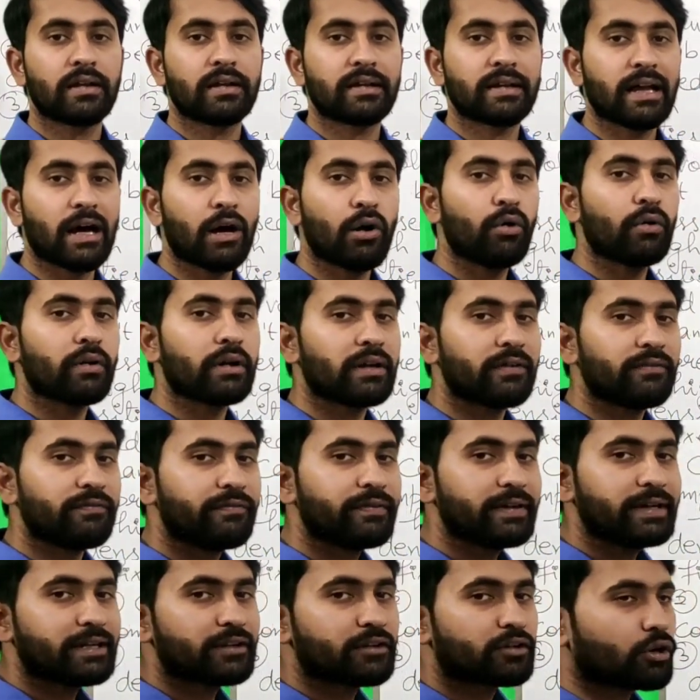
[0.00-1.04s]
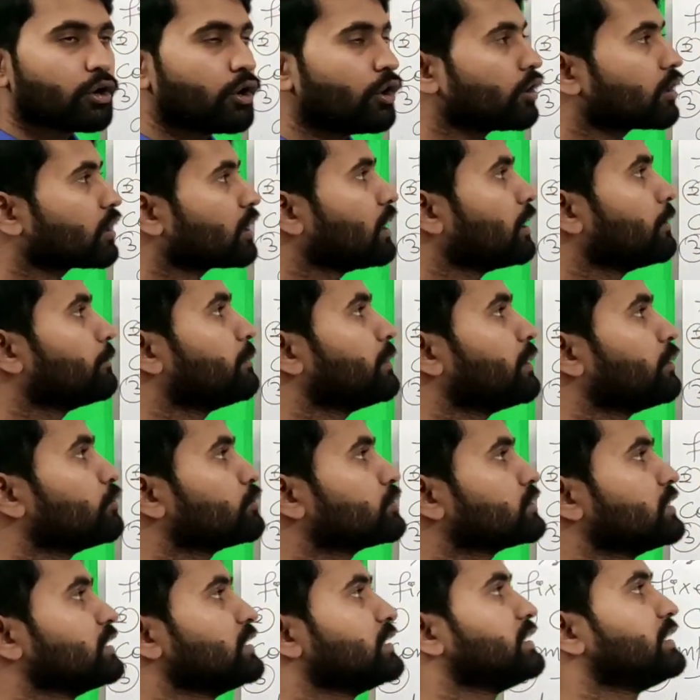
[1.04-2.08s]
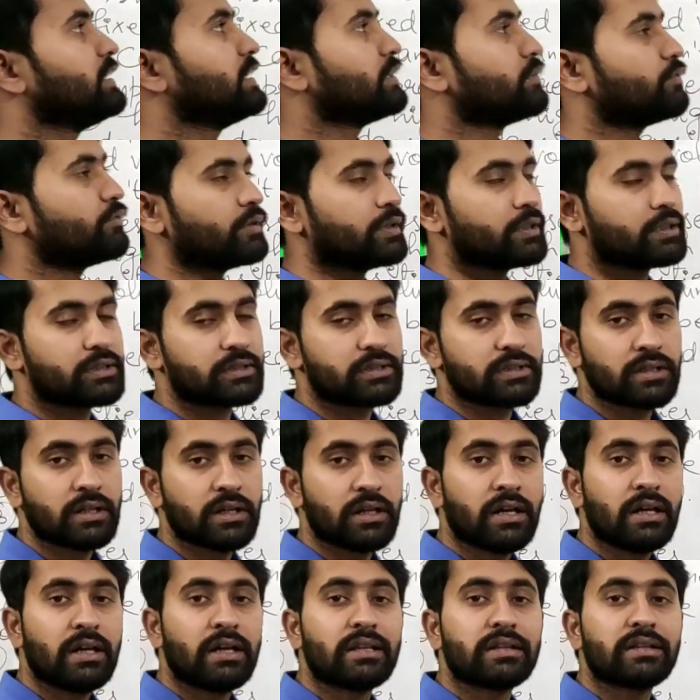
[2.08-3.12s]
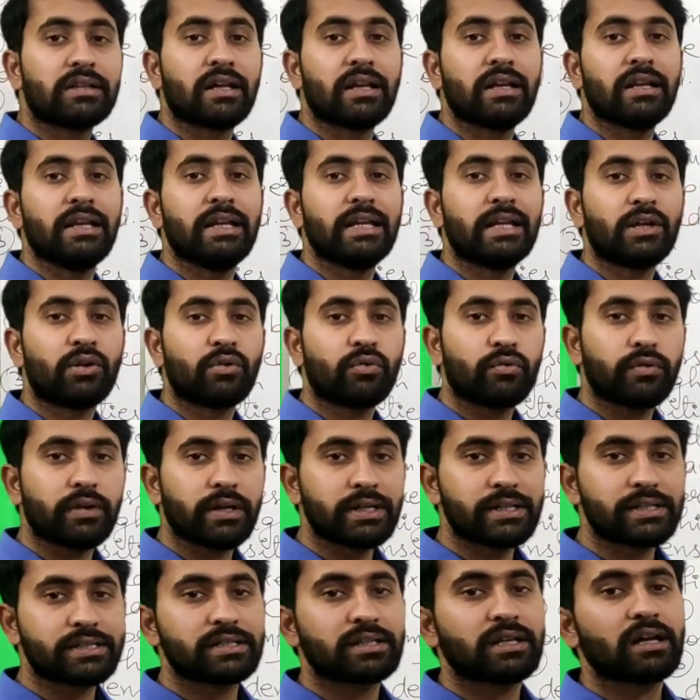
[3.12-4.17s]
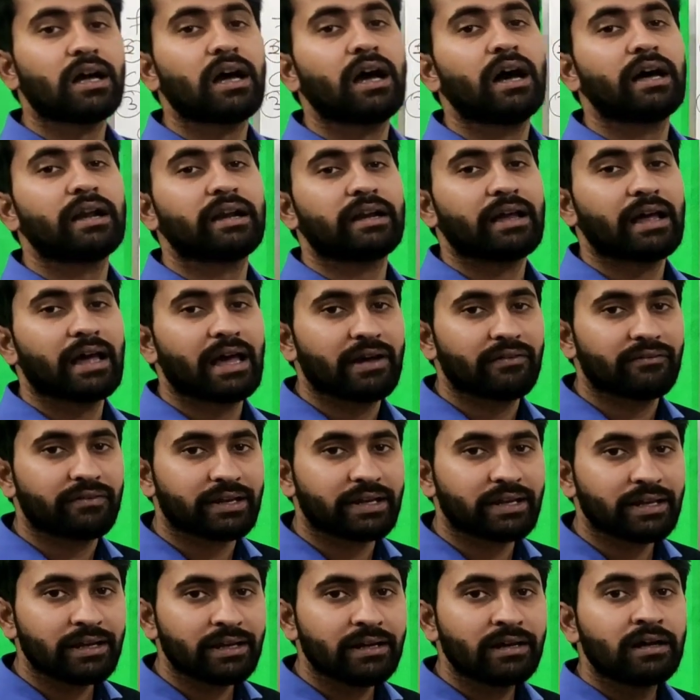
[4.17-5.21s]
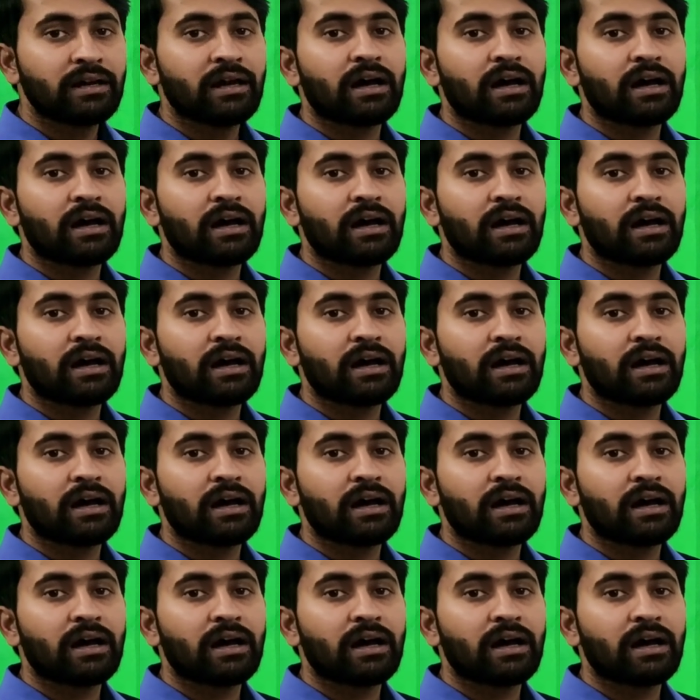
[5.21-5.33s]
Now if we talk about the liquids are having